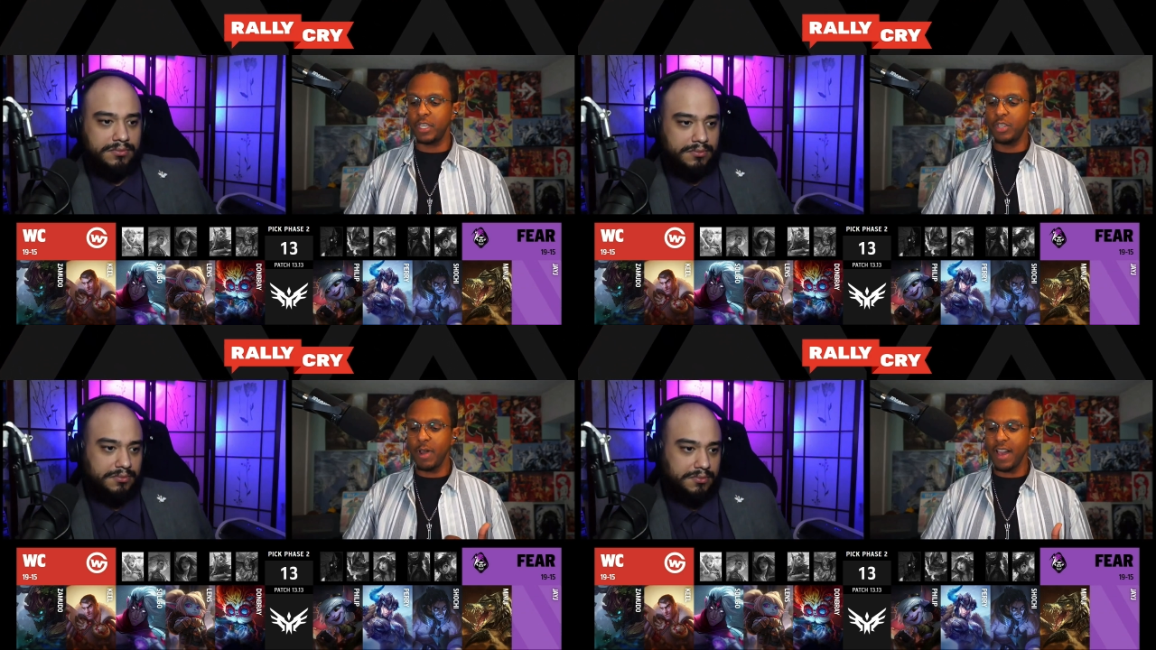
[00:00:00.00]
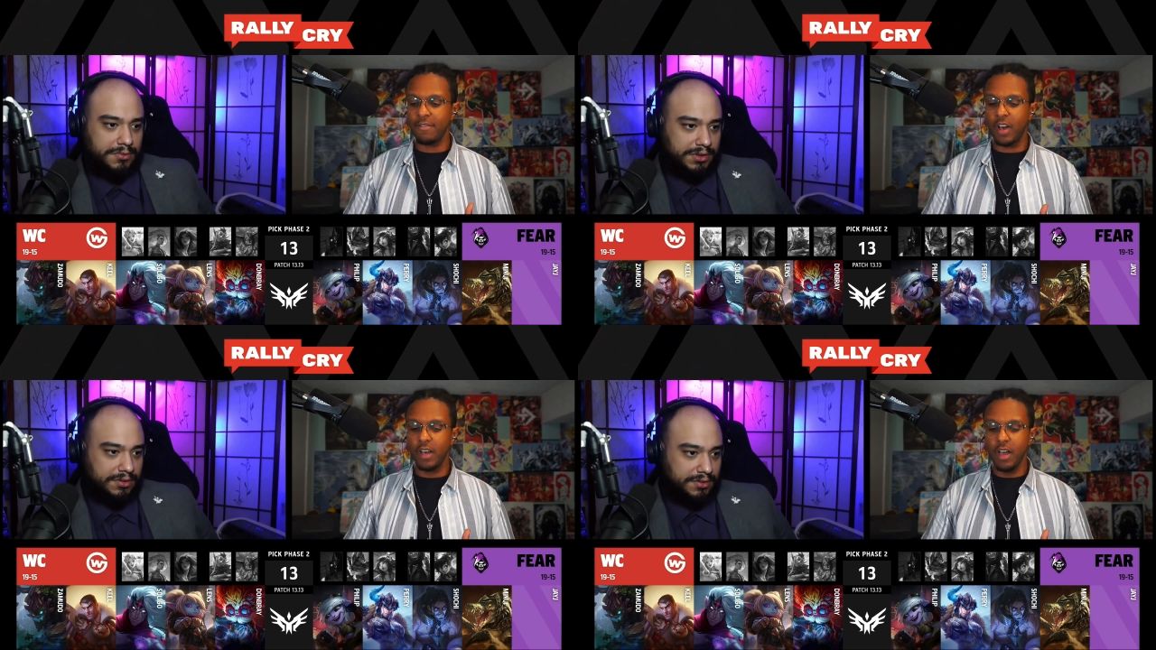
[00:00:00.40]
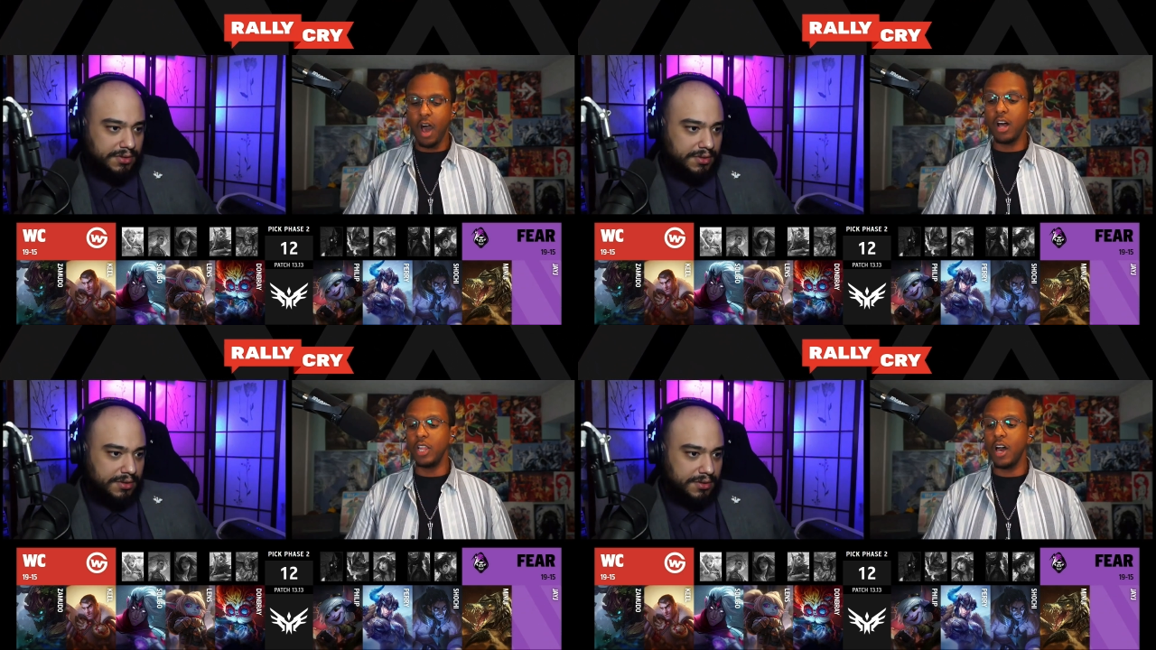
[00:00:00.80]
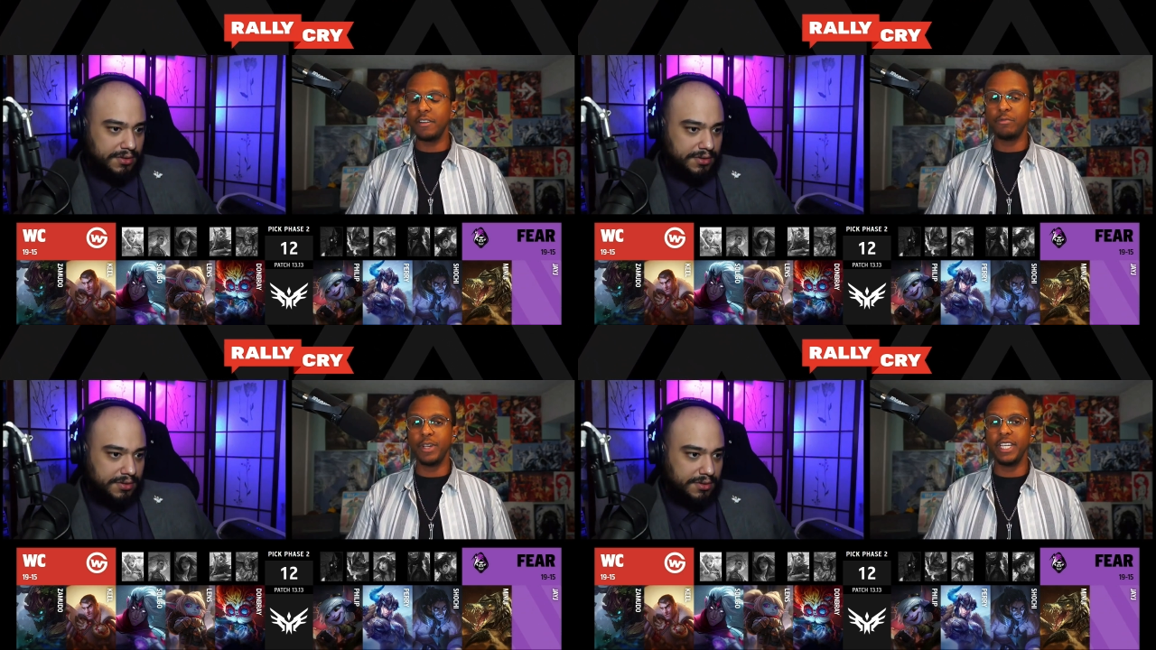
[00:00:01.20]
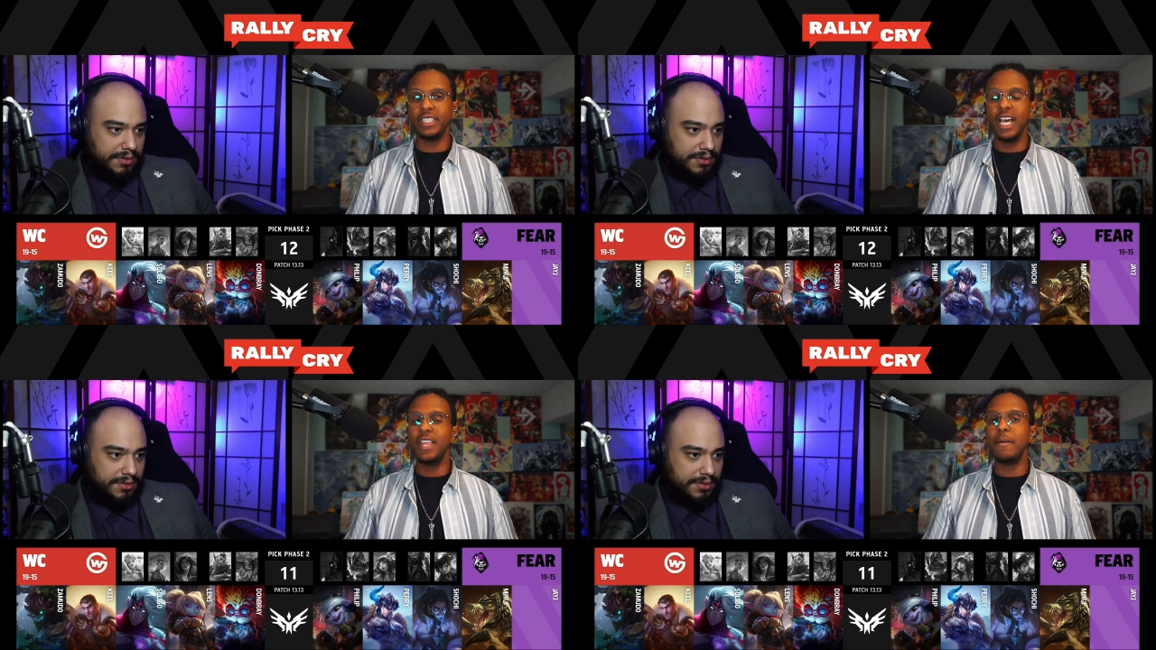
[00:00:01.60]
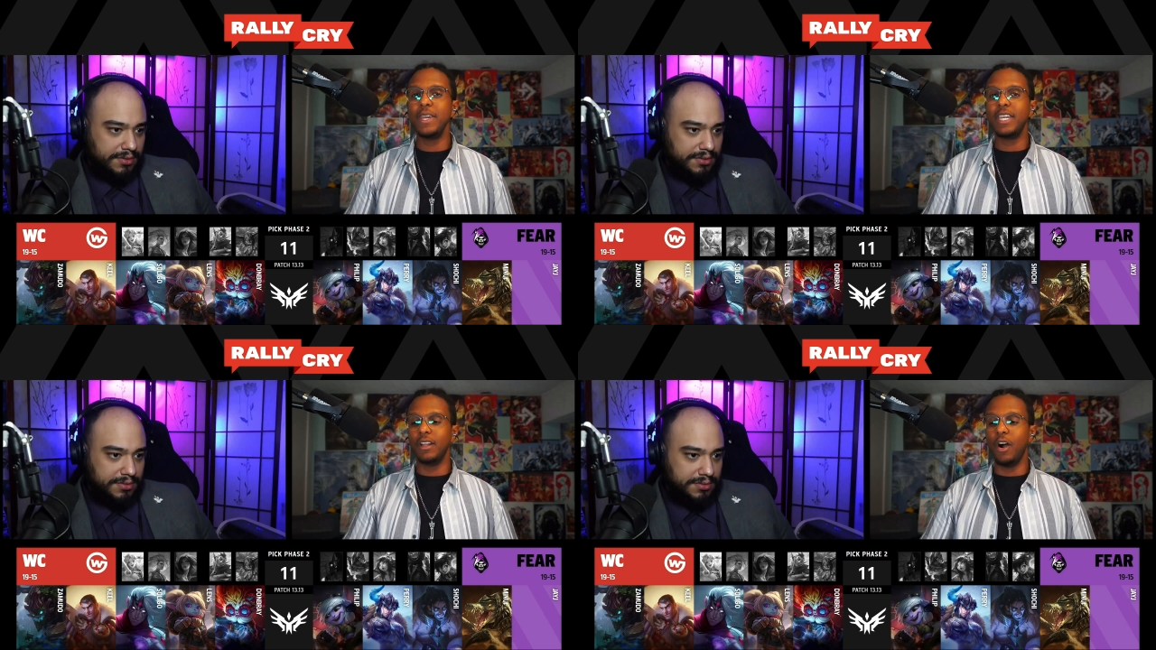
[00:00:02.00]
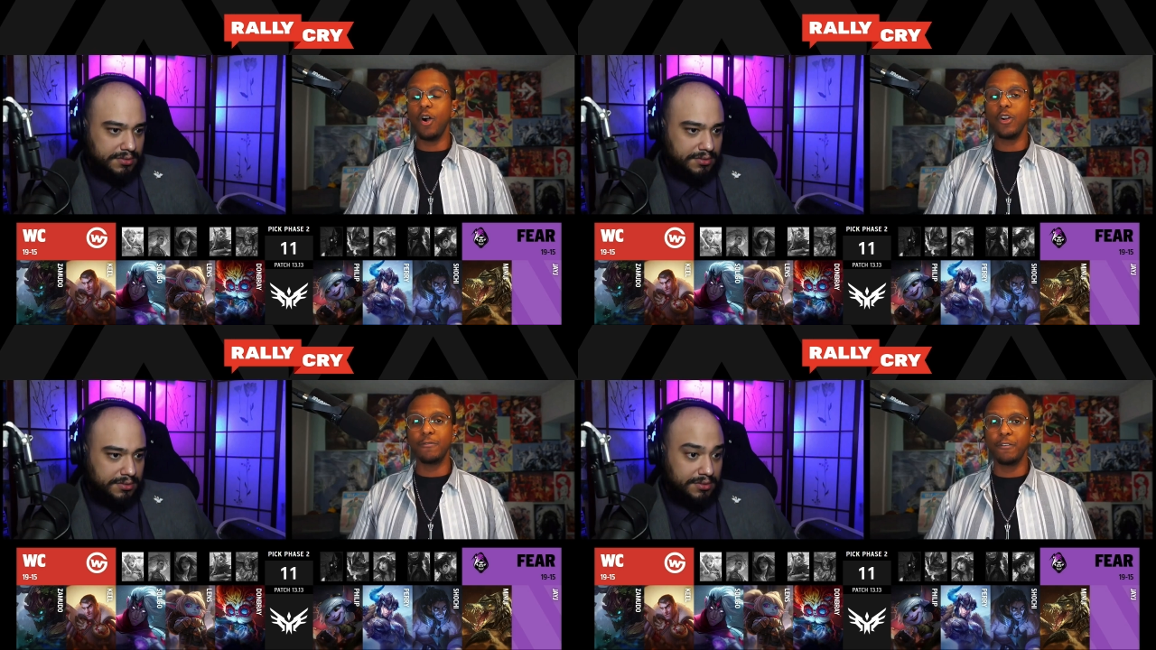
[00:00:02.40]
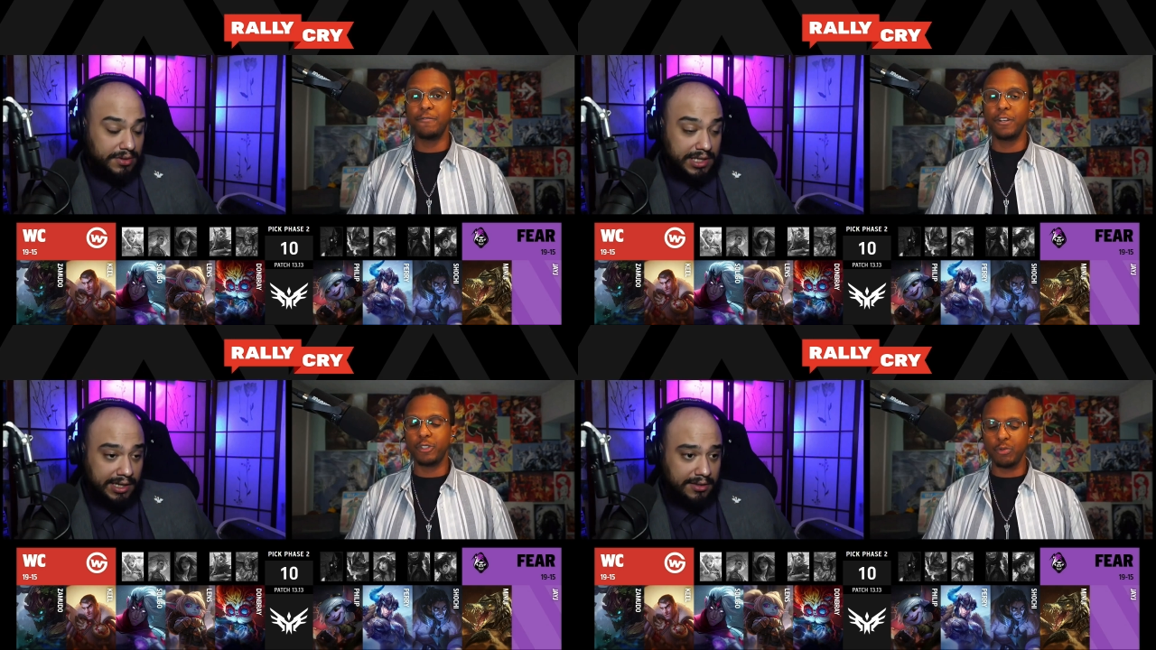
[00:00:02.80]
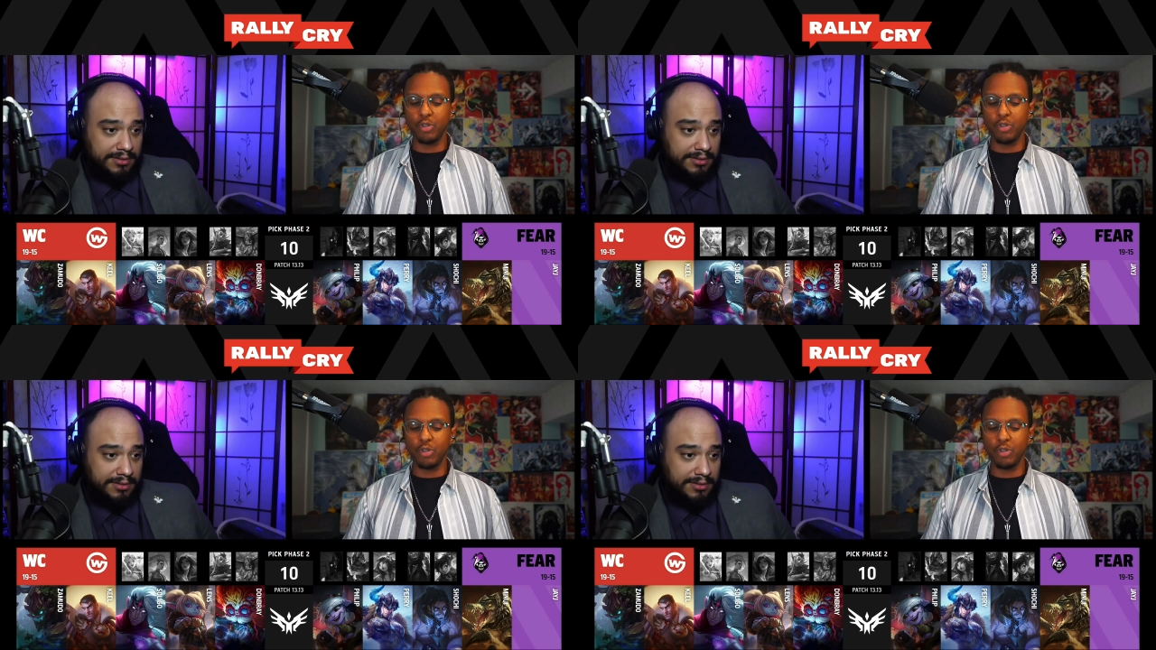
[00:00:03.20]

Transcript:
Speaker 1: You have a lot of ways that make it hard for fear to huh.